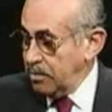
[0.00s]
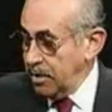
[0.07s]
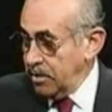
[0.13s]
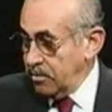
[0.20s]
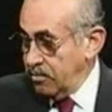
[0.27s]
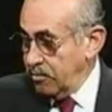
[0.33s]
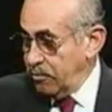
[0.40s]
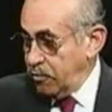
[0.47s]
has
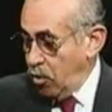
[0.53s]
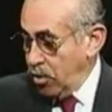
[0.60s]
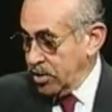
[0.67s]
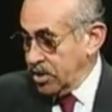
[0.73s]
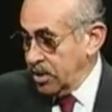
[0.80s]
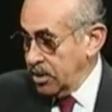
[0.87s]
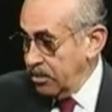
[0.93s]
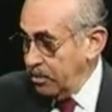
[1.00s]
been
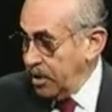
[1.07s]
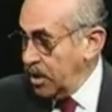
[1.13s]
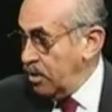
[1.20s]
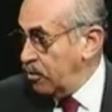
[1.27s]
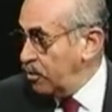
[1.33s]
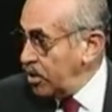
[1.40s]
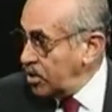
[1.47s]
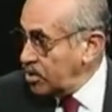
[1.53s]
forced into
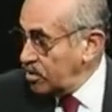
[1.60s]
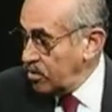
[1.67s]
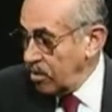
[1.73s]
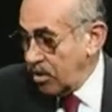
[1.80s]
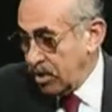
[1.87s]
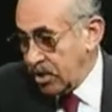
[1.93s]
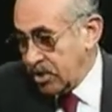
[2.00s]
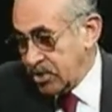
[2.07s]
being a
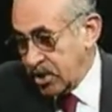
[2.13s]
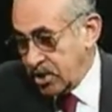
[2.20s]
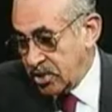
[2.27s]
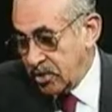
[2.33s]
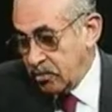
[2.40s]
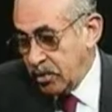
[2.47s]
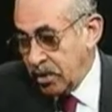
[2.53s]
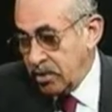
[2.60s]
regional
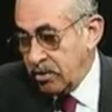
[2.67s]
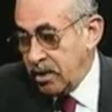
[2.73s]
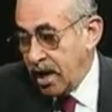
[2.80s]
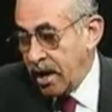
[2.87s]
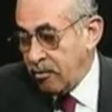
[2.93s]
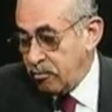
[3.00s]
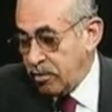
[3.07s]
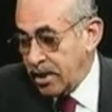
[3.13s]
organization. We do
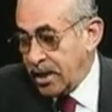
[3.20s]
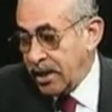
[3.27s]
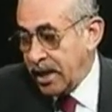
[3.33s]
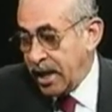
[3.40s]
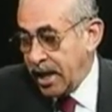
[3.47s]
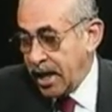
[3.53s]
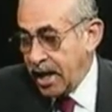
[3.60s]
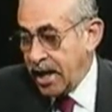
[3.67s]
not
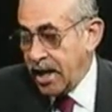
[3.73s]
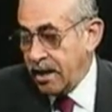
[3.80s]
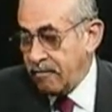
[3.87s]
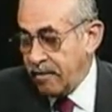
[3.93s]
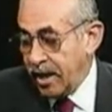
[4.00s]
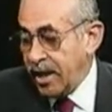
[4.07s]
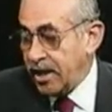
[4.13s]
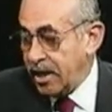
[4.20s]
really
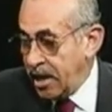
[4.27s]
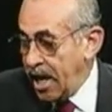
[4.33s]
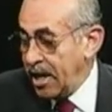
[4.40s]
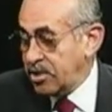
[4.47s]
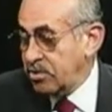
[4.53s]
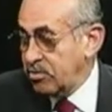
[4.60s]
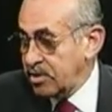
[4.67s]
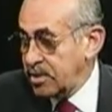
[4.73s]
have a
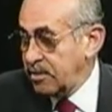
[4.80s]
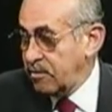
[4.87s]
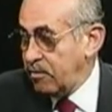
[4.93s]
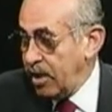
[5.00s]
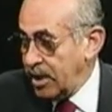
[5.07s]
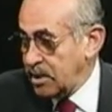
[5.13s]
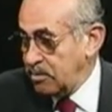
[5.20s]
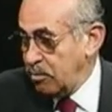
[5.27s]
national
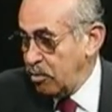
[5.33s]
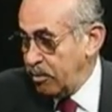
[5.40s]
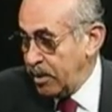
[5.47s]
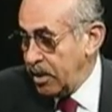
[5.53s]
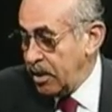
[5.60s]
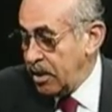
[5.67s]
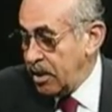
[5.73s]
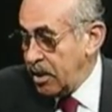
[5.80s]
civil rights
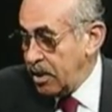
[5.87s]
movement.